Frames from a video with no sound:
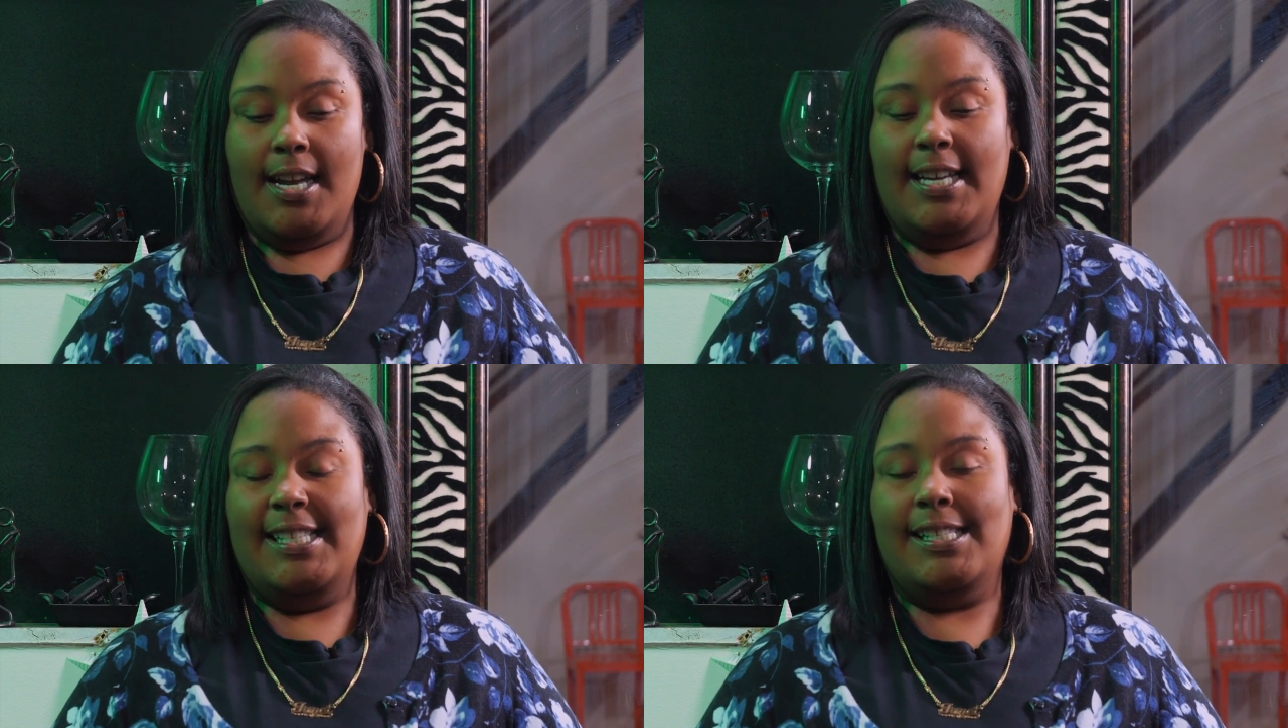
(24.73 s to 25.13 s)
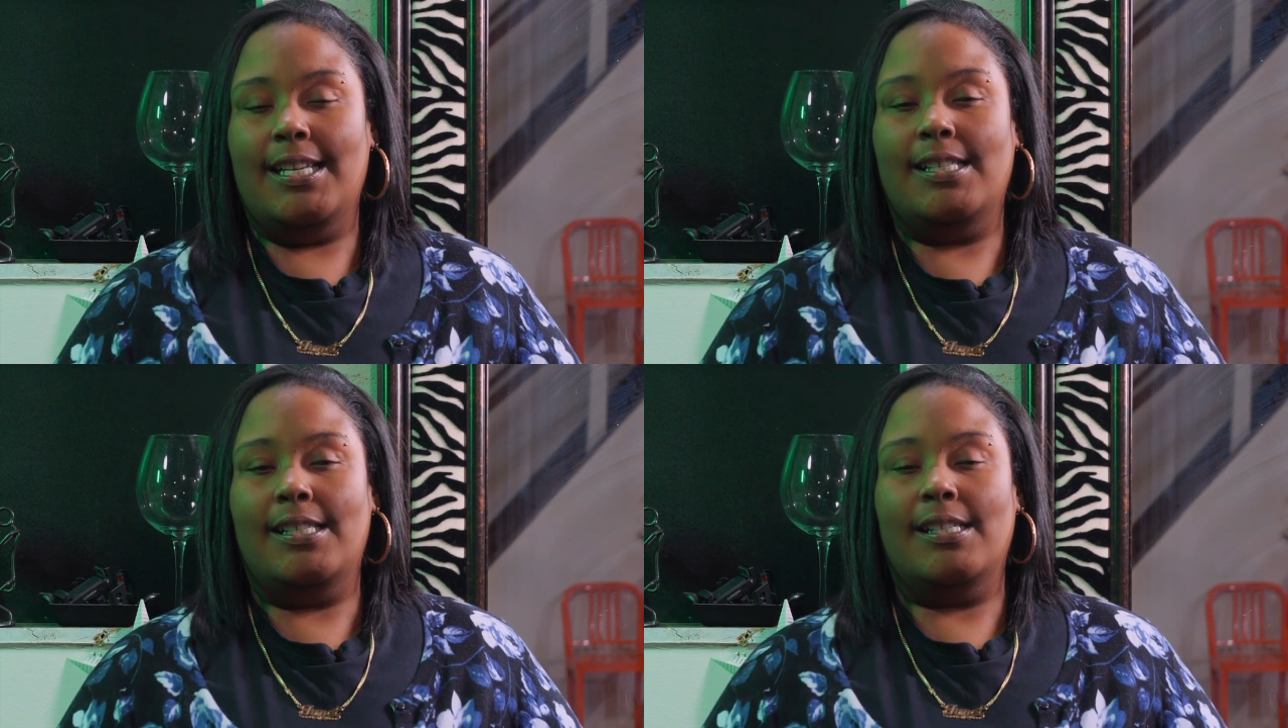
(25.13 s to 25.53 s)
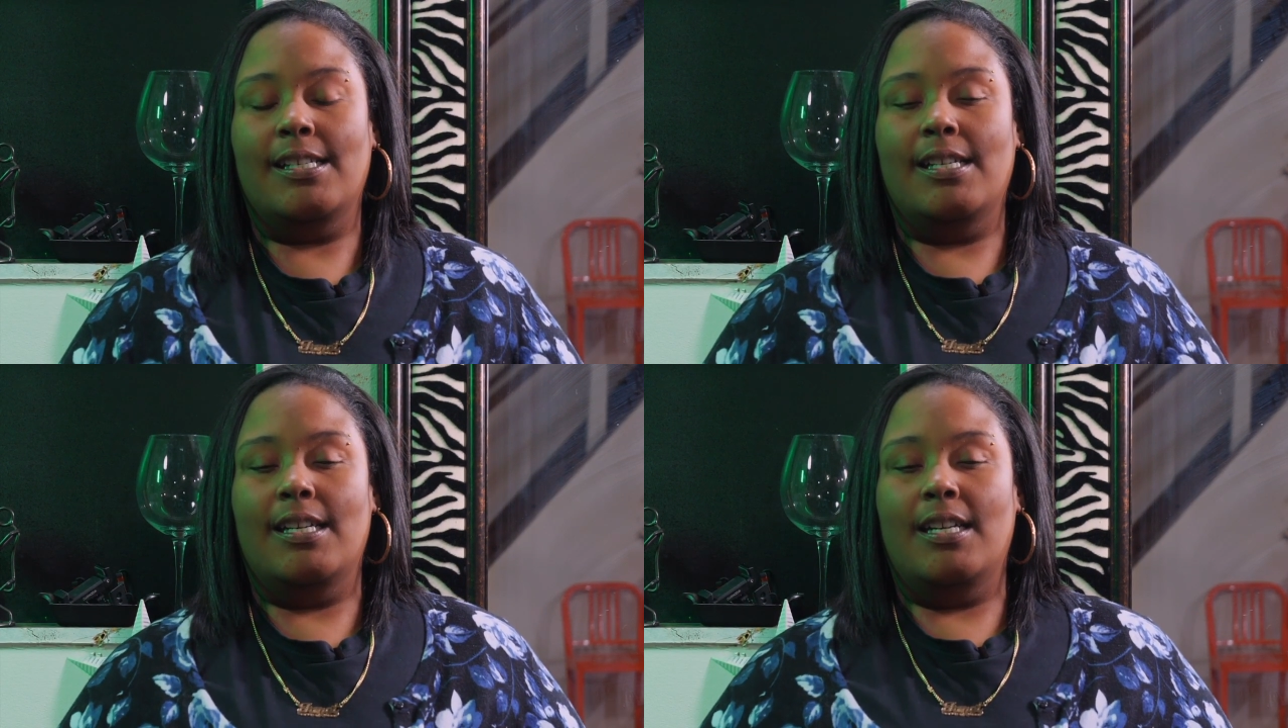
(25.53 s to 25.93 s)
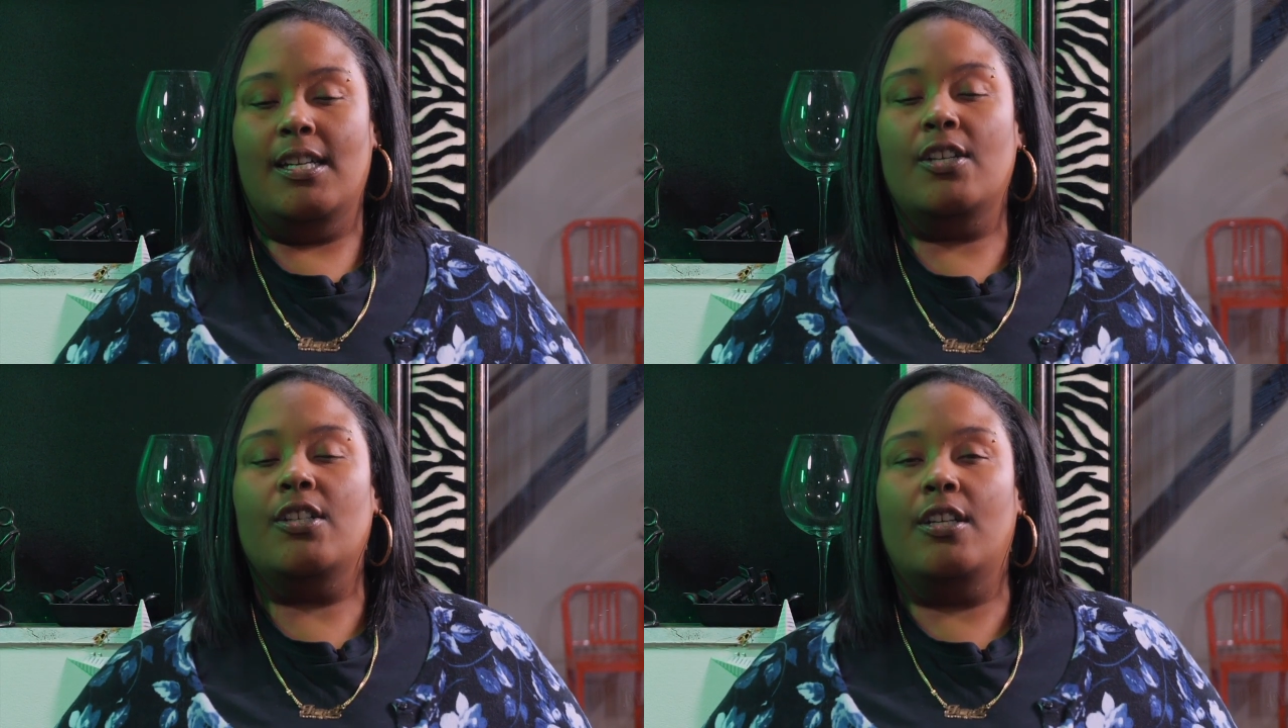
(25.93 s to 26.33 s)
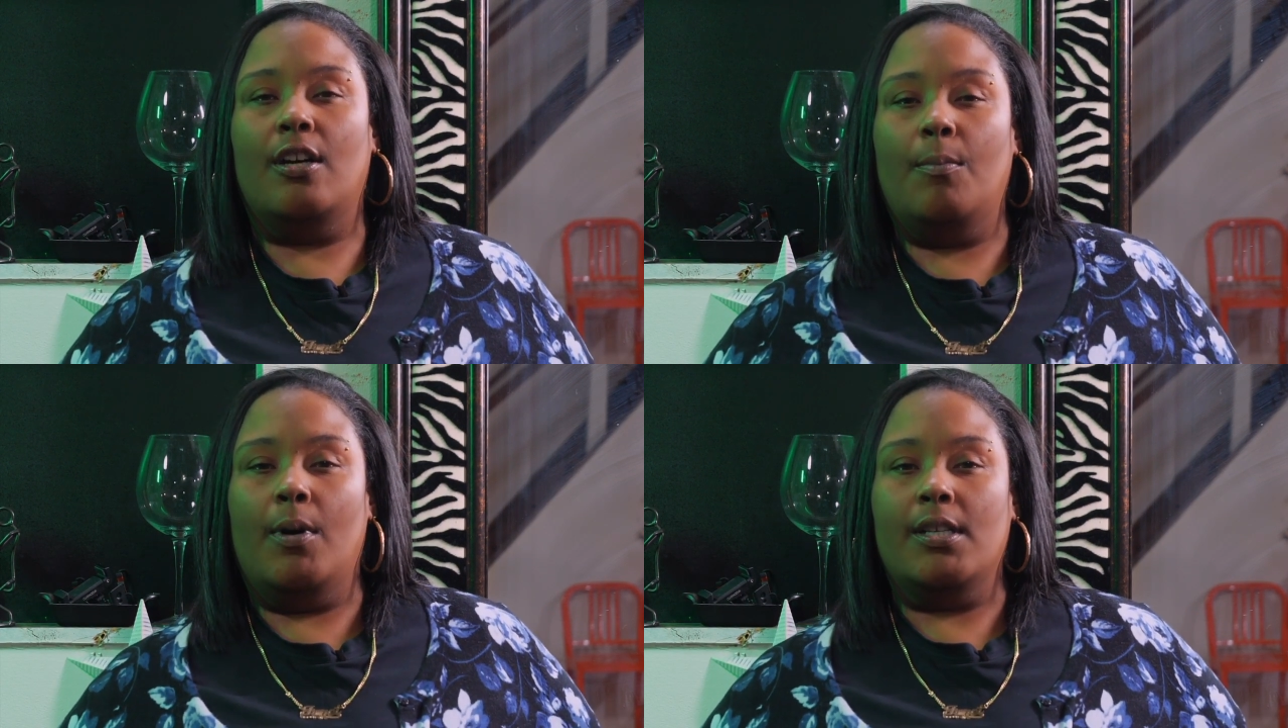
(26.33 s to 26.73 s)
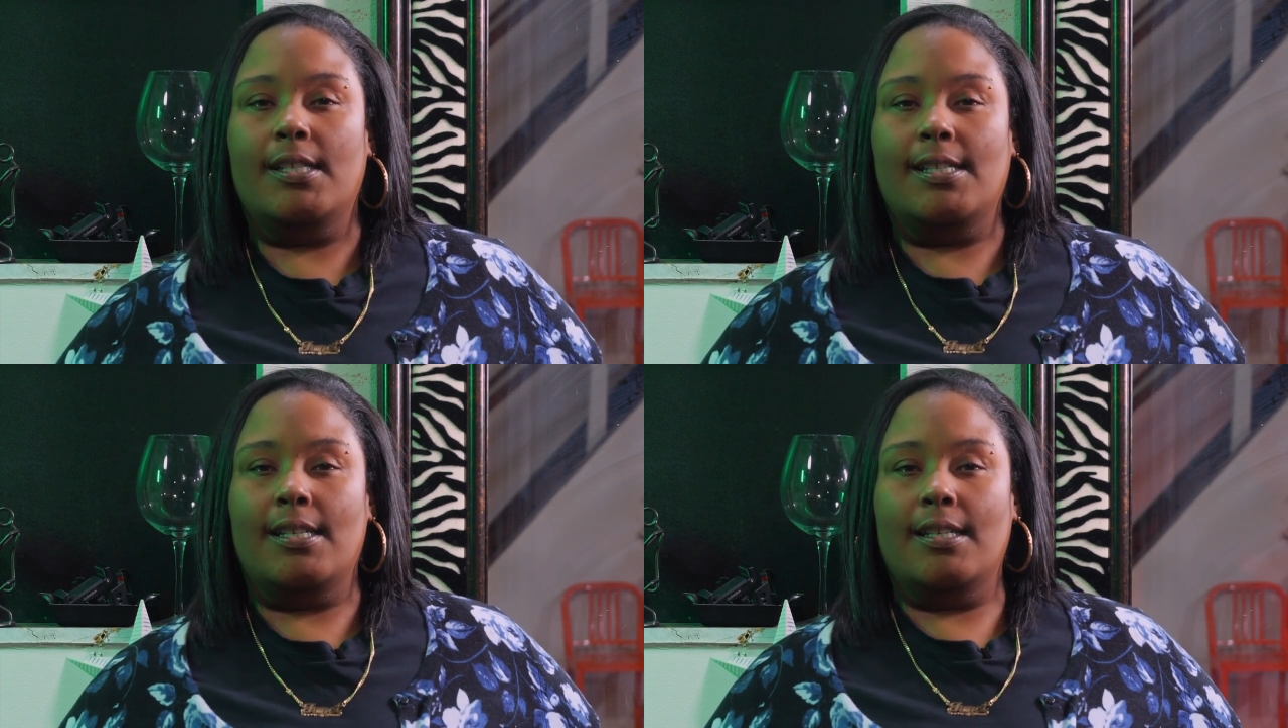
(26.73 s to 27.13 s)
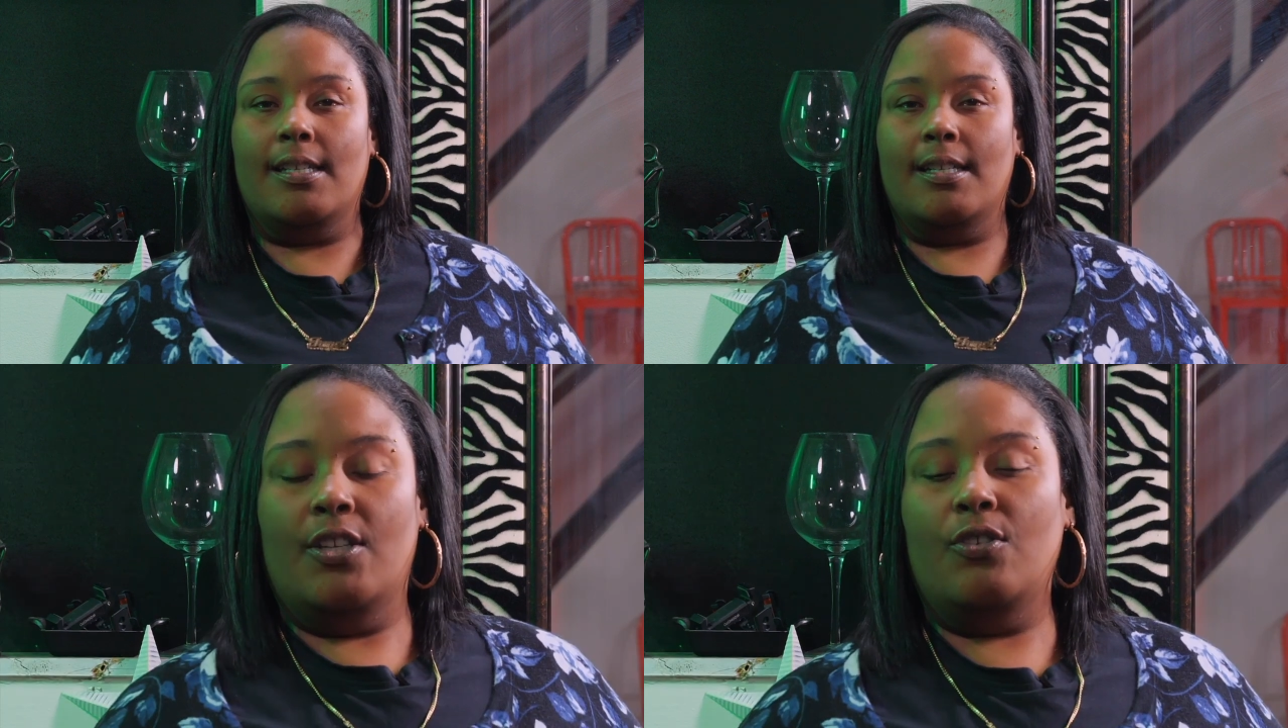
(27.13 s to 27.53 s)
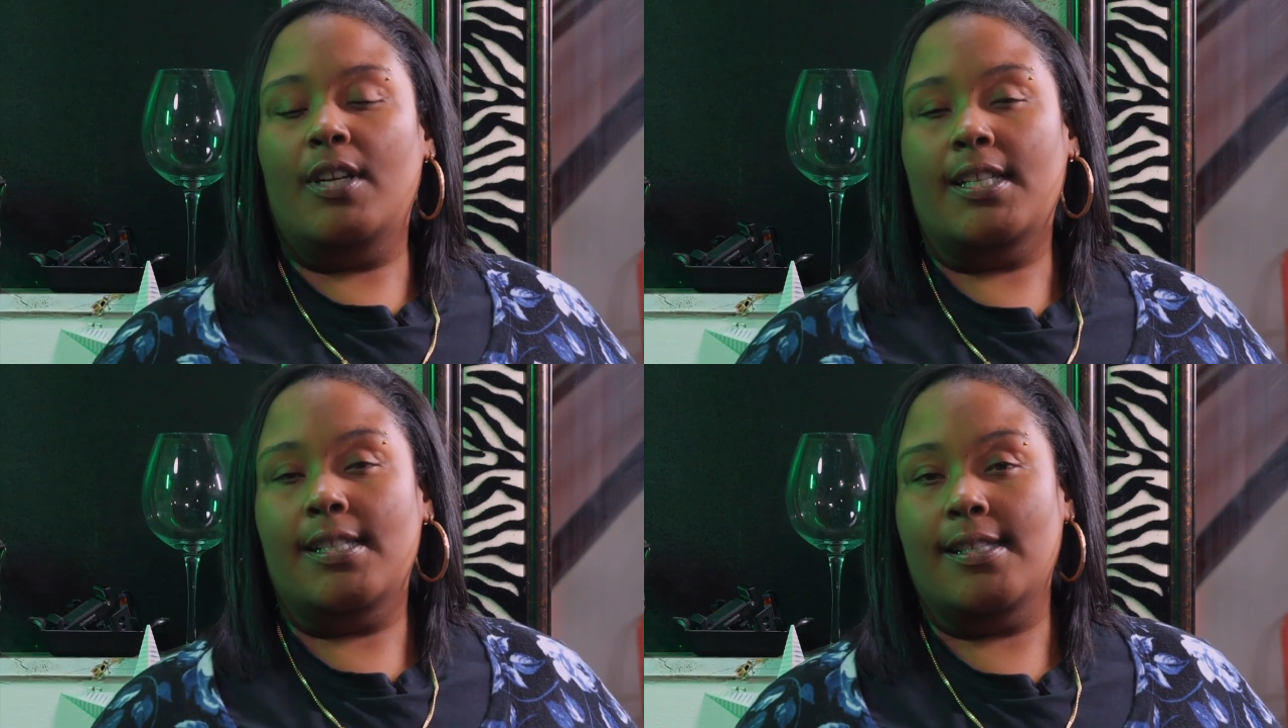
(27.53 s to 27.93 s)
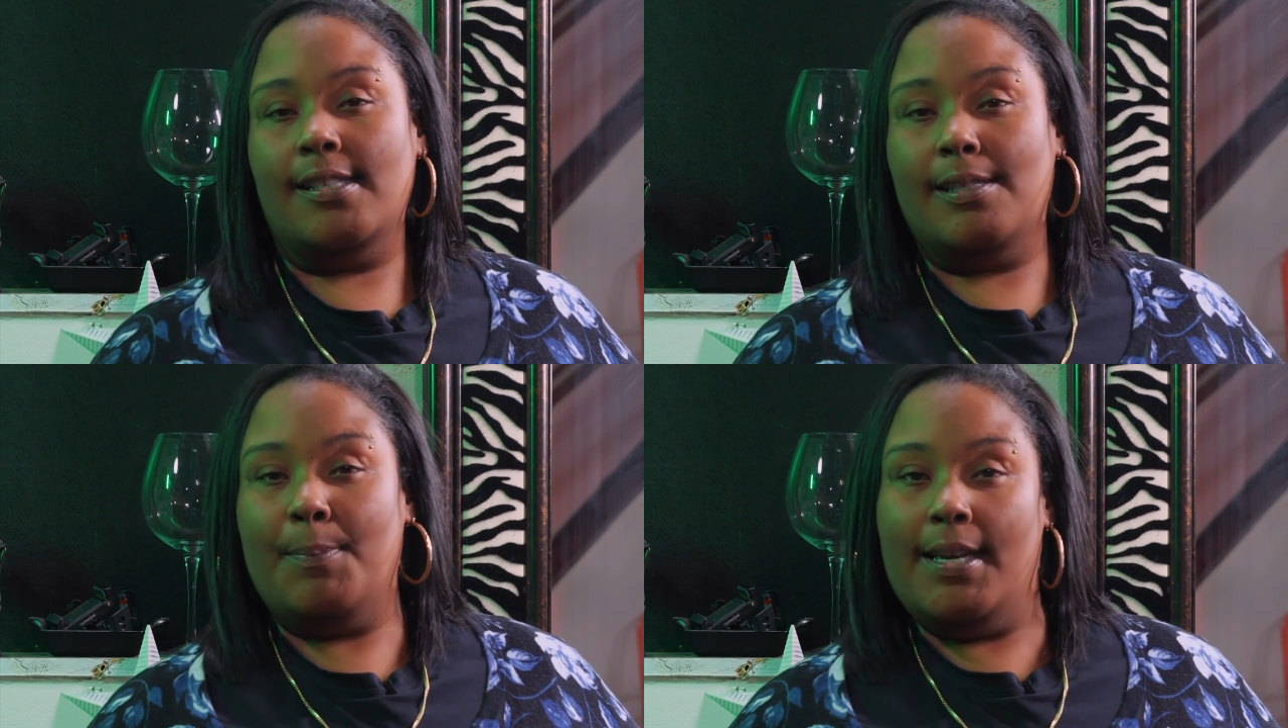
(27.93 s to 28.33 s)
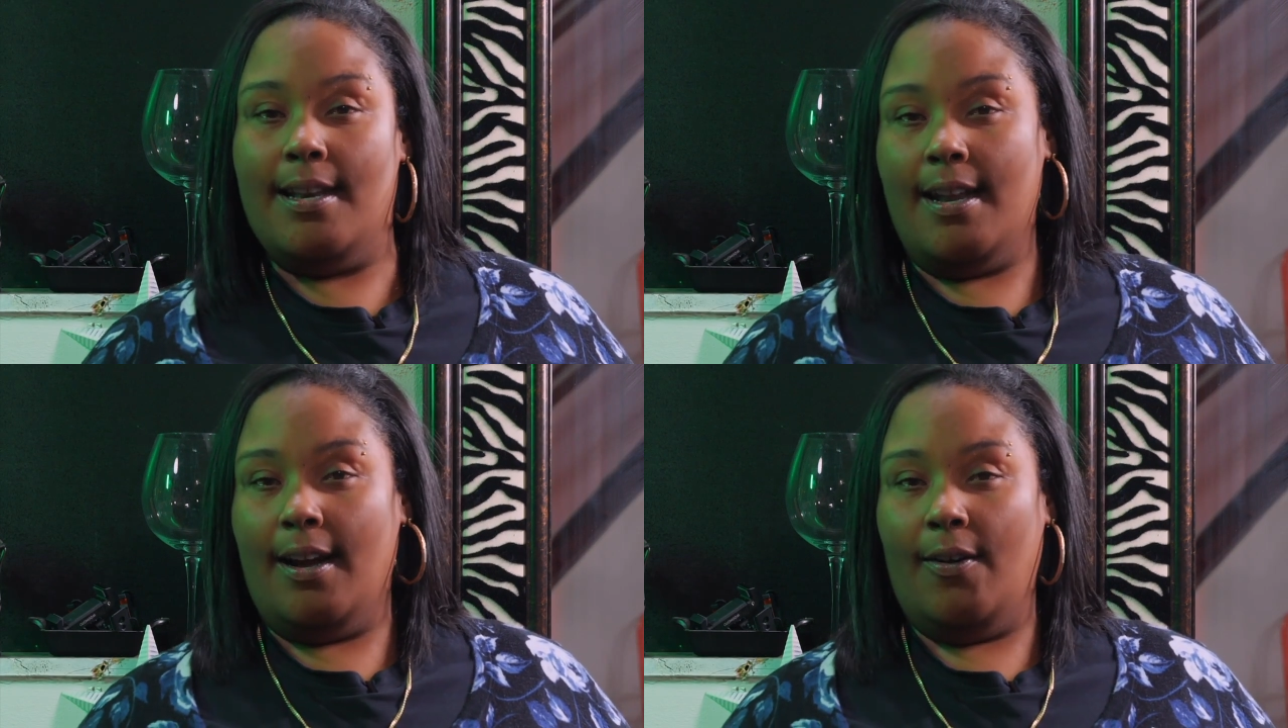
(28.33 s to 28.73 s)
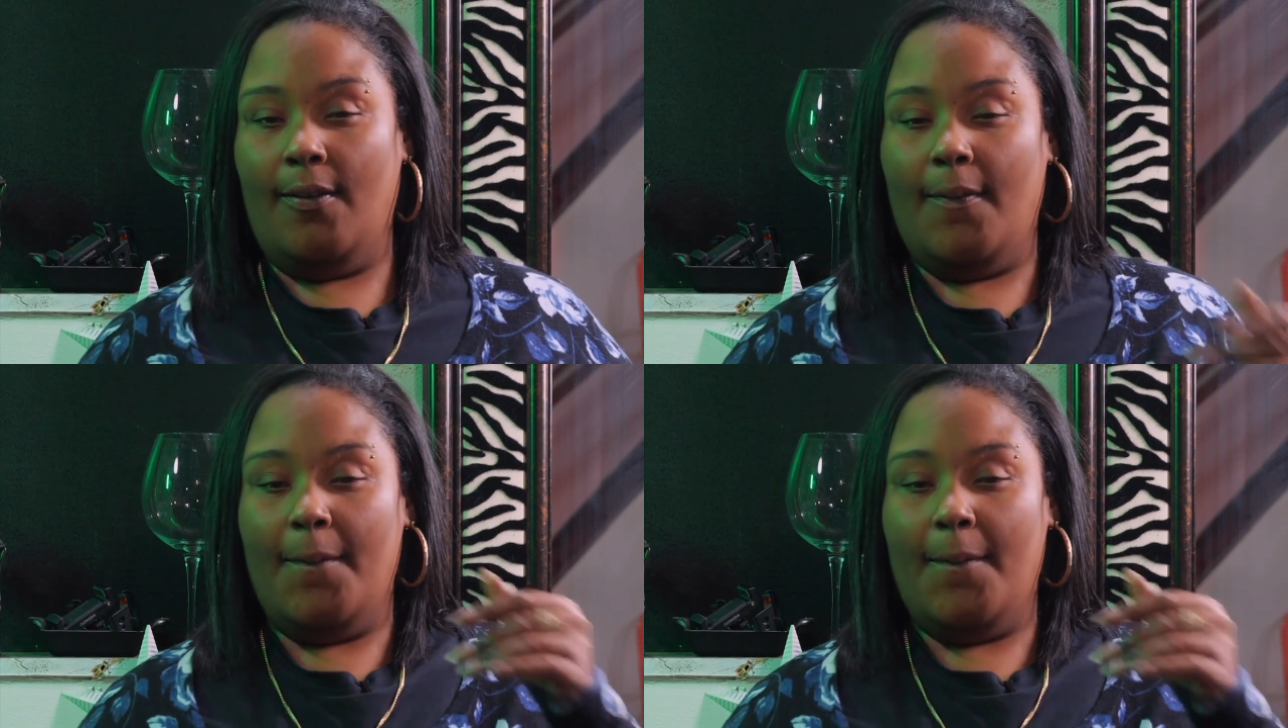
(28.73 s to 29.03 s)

he says, "Good girl, Marcy. You can spit now."